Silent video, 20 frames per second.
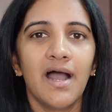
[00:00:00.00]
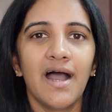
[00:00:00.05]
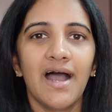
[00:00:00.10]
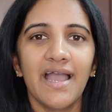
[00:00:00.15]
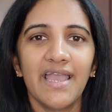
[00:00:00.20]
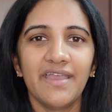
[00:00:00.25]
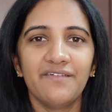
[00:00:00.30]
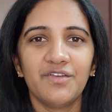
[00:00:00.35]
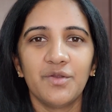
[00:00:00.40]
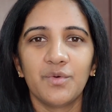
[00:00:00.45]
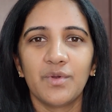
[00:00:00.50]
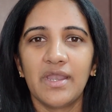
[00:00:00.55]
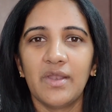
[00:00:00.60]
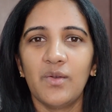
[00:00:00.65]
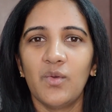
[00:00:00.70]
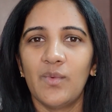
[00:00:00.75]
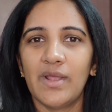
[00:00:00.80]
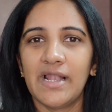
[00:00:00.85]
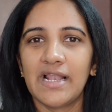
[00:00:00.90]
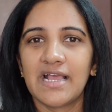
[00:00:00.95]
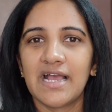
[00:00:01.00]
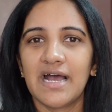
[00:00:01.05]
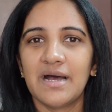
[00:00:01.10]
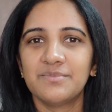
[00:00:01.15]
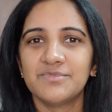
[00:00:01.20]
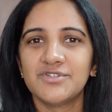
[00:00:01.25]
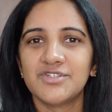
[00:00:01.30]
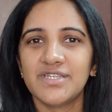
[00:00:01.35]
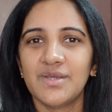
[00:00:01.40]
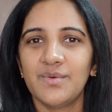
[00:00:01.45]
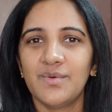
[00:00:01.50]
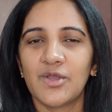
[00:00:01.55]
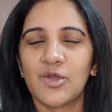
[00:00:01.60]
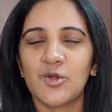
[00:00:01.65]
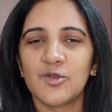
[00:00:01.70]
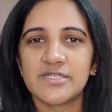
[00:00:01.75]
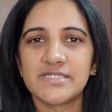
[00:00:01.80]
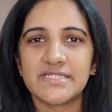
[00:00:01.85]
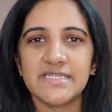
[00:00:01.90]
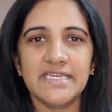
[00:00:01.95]
Hi everyone and welcome. Today we are
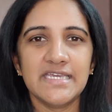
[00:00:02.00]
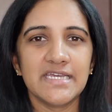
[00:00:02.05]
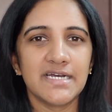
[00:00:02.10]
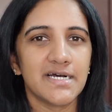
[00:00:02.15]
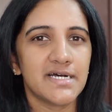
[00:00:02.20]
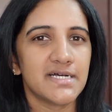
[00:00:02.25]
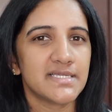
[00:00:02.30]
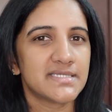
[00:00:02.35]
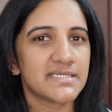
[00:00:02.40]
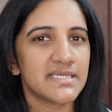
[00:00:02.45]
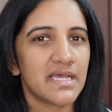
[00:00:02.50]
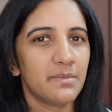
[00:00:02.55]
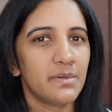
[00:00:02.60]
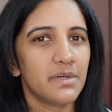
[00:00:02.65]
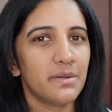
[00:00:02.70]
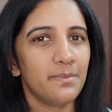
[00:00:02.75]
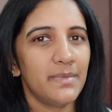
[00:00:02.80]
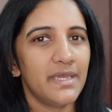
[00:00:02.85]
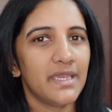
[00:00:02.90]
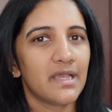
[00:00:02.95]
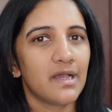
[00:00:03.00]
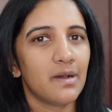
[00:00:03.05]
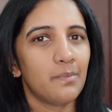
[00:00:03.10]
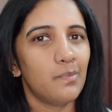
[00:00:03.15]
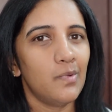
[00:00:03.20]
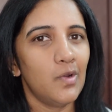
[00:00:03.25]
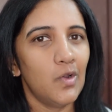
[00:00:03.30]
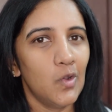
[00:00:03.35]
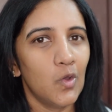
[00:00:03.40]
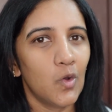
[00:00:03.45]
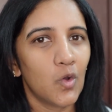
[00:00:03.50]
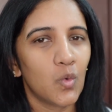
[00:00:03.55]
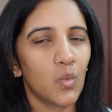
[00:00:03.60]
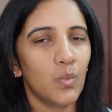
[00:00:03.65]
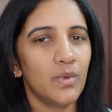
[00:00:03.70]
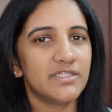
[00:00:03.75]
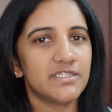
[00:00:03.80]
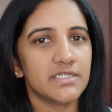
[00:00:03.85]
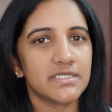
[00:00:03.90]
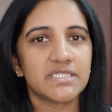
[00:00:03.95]
going to see a summer makeup look
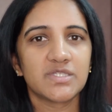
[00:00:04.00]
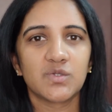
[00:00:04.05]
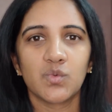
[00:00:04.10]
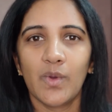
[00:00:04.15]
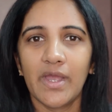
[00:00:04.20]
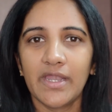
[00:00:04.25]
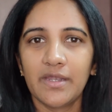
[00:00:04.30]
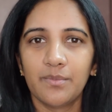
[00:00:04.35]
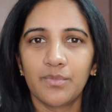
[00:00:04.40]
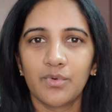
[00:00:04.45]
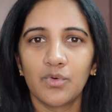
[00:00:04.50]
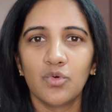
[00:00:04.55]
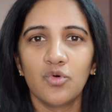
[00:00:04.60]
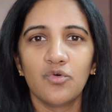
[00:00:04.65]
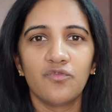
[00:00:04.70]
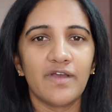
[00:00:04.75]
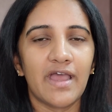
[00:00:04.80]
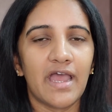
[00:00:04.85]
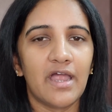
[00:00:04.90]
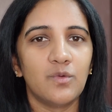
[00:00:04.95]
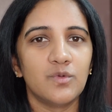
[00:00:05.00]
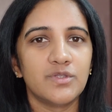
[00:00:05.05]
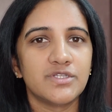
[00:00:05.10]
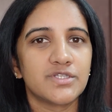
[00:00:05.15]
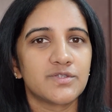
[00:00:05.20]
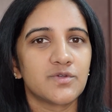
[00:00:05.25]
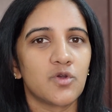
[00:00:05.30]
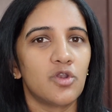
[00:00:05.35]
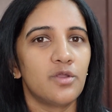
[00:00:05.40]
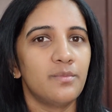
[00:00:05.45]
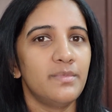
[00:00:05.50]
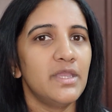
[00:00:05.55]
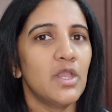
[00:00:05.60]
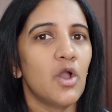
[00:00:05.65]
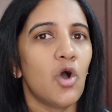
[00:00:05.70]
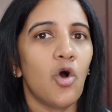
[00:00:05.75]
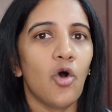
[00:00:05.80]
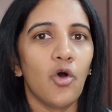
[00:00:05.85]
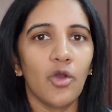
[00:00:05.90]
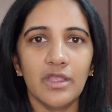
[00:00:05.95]
which is sweat proof and which is going to be
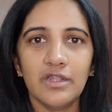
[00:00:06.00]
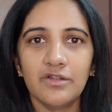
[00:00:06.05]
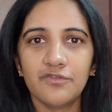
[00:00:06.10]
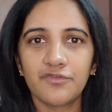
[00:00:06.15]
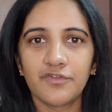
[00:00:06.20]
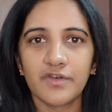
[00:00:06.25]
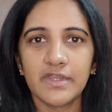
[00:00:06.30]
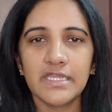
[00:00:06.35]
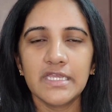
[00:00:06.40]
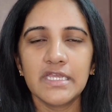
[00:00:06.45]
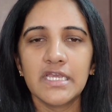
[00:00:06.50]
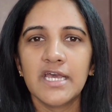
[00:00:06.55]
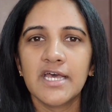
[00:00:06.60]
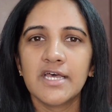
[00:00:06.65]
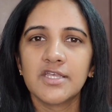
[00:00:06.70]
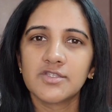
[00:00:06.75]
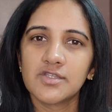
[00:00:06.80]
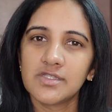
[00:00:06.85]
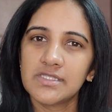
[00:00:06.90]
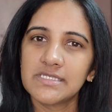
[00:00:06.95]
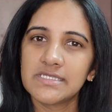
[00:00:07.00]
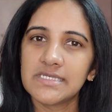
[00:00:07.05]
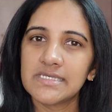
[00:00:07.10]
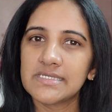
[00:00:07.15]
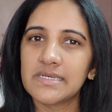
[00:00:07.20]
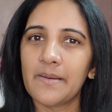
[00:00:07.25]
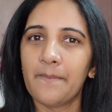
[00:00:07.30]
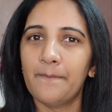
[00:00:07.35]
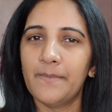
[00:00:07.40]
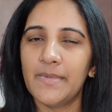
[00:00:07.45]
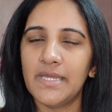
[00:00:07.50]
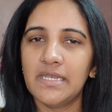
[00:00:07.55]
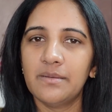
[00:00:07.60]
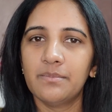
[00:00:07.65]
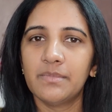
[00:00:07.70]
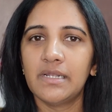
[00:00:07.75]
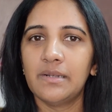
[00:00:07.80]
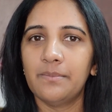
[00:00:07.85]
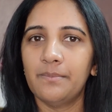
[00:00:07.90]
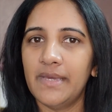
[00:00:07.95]
oil free. So this is a
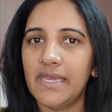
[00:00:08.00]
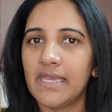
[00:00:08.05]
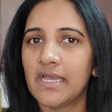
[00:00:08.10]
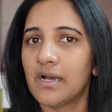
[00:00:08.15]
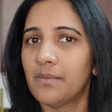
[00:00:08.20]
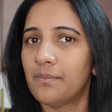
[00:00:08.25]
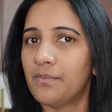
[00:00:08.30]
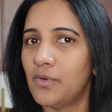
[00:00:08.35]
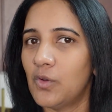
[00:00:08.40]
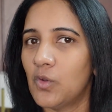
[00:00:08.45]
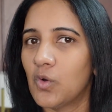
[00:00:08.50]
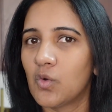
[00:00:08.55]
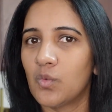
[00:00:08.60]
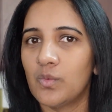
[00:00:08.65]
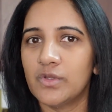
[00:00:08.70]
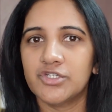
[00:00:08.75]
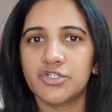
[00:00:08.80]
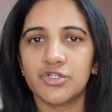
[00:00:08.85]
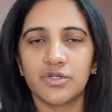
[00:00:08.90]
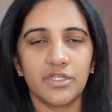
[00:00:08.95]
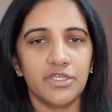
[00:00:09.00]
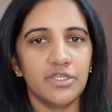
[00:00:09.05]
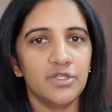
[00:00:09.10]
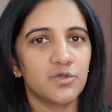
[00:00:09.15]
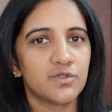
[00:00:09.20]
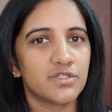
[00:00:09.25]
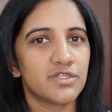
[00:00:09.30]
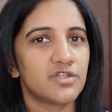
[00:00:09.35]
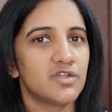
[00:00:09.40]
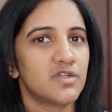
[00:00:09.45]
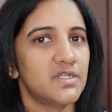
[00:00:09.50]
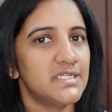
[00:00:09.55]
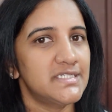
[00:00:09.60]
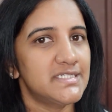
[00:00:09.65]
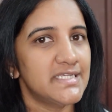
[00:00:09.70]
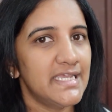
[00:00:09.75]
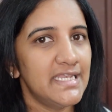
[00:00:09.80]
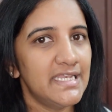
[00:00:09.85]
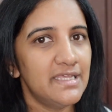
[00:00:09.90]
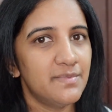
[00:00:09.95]
minimal makeup look which you can use it on a
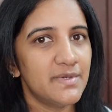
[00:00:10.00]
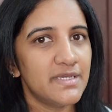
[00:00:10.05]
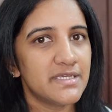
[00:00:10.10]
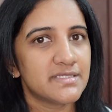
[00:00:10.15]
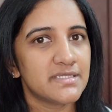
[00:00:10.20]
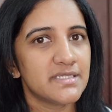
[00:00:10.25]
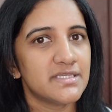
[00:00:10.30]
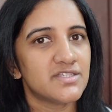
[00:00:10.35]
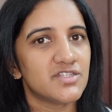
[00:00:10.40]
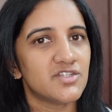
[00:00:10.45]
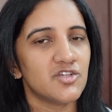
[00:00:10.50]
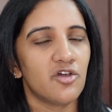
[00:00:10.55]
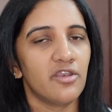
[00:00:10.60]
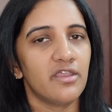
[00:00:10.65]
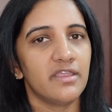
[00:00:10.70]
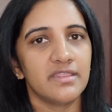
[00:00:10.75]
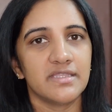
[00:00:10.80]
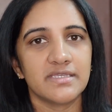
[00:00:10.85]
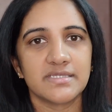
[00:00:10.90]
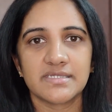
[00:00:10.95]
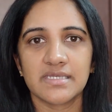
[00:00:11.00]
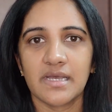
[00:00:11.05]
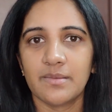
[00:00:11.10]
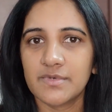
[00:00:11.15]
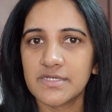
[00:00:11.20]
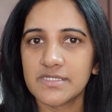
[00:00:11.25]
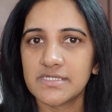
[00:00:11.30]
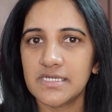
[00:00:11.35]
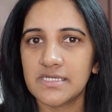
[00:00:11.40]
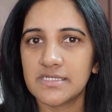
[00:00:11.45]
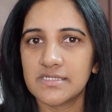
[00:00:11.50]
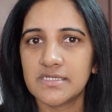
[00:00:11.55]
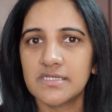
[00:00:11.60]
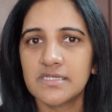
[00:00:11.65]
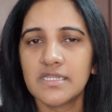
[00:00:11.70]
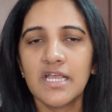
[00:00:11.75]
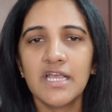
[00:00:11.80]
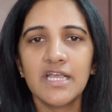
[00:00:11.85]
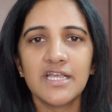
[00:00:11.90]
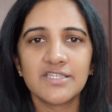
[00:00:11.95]
daily basis during the summer
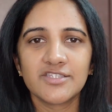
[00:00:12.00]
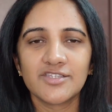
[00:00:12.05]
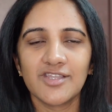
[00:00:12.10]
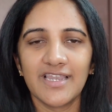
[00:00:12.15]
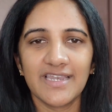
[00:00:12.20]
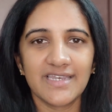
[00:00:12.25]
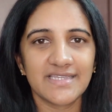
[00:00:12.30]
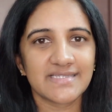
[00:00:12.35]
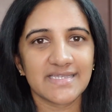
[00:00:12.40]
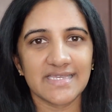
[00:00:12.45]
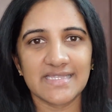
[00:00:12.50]
season. So let us